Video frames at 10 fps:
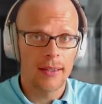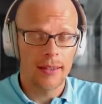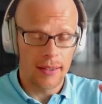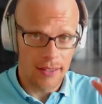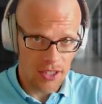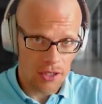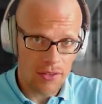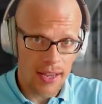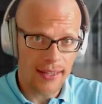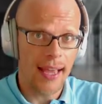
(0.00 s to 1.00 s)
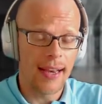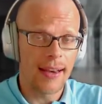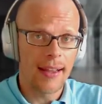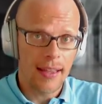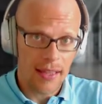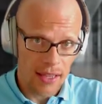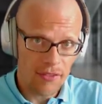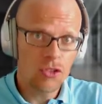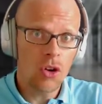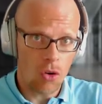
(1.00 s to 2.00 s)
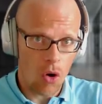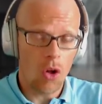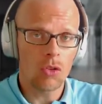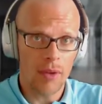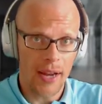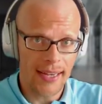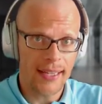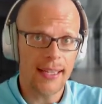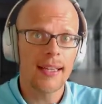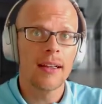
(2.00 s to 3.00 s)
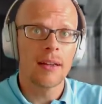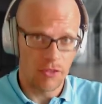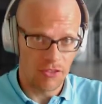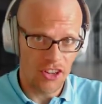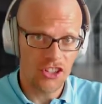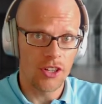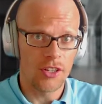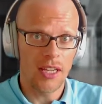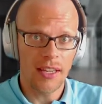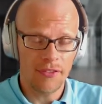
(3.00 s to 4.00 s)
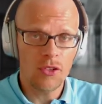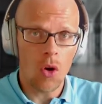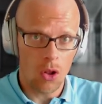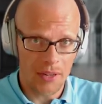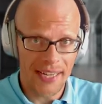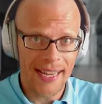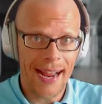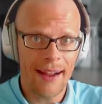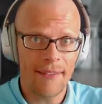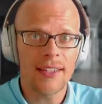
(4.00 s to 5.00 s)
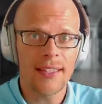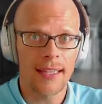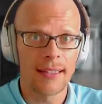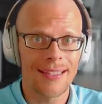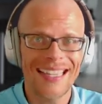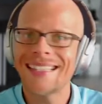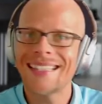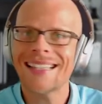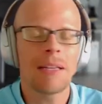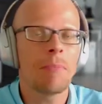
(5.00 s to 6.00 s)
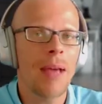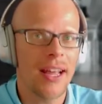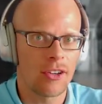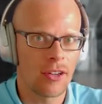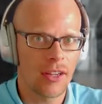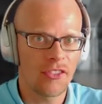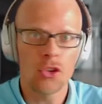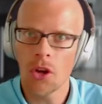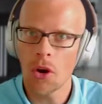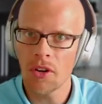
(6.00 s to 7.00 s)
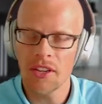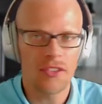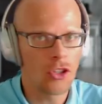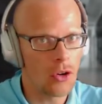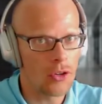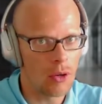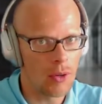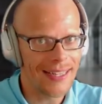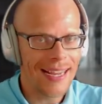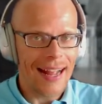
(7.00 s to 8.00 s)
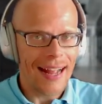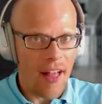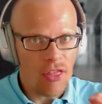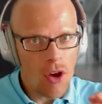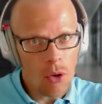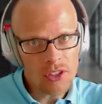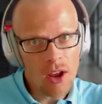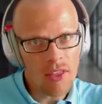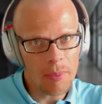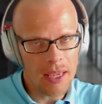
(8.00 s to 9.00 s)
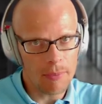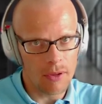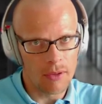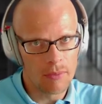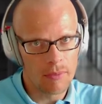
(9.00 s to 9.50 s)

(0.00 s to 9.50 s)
Listen to that again. If you're already proficient, if you already have the skills, it doesn't matter if you know it, if you don't know it. And those are the people